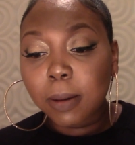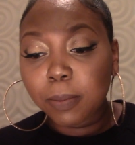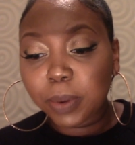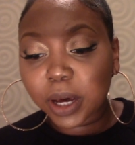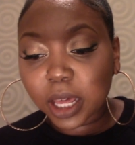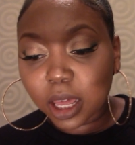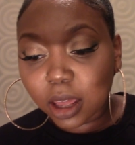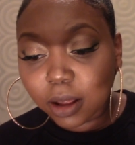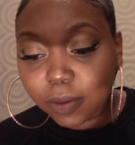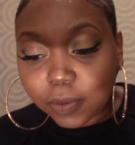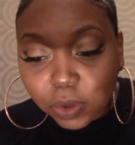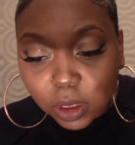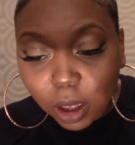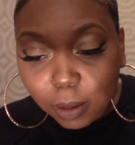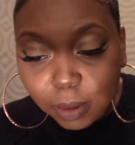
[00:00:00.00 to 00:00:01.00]
But,
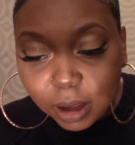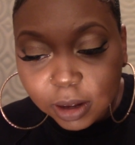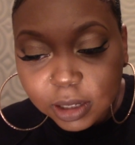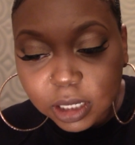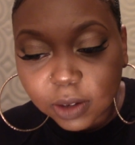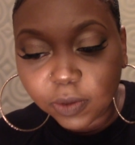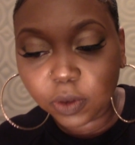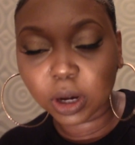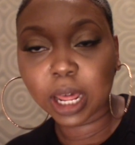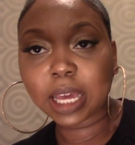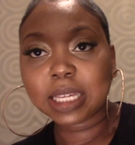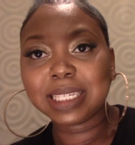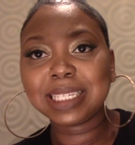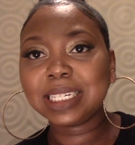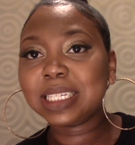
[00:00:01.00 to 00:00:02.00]
I mean, just for
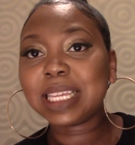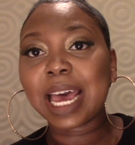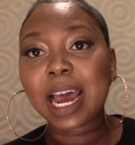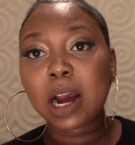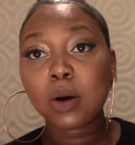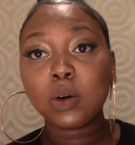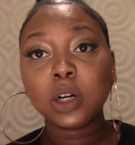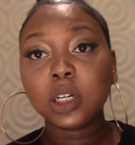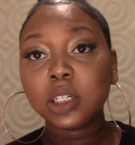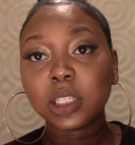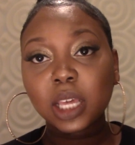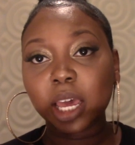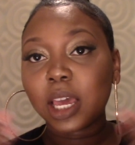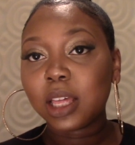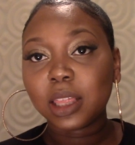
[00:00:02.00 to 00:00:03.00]
like 6
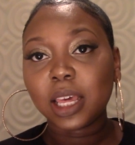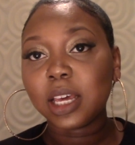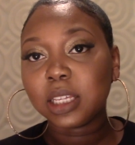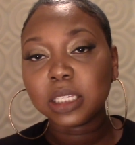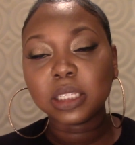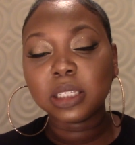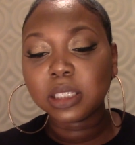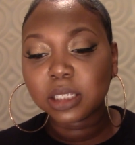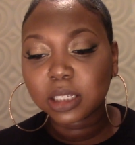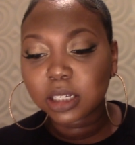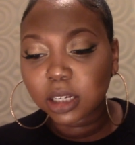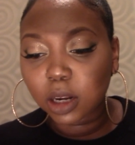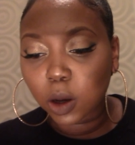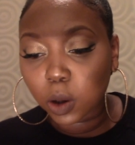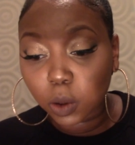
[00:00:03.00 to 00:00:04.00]
hours, like that's,
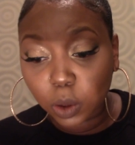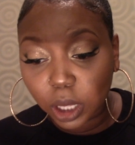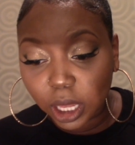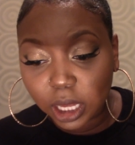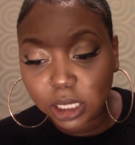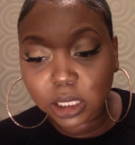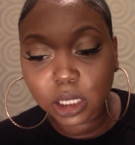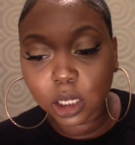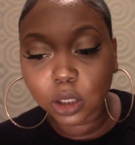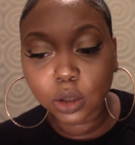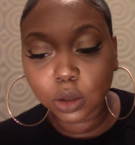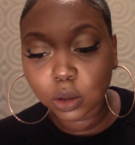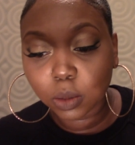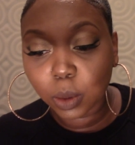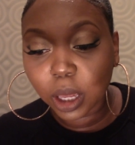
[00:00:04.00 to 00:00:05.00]
you know, okay. It's not
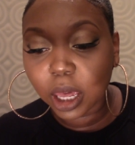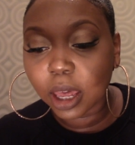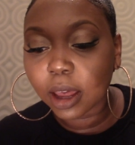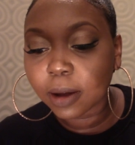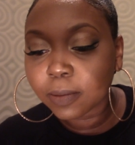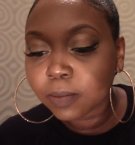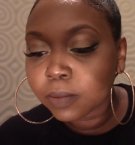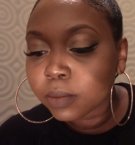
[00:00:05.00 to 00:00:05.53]
too bad.